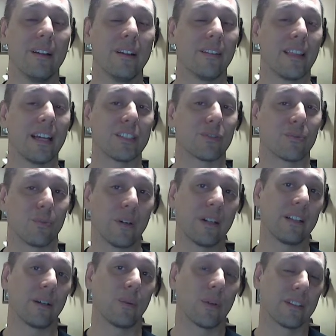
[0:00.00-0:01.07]
that's
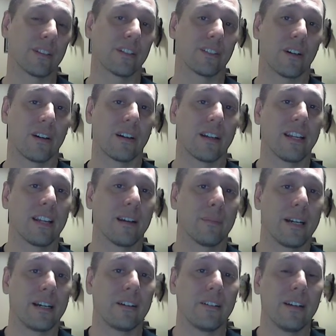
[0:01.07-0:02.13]
really what they're talking
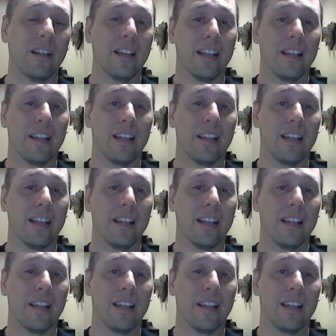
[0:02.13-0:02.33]
about.